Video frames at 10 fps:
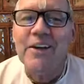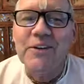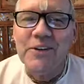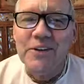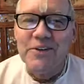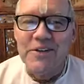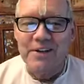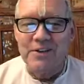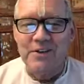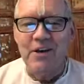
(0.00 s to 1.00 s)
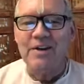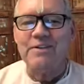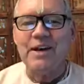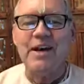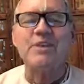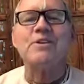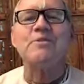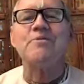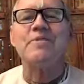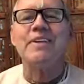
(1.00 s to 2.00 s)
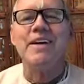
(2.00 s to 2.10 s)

into sense gratification.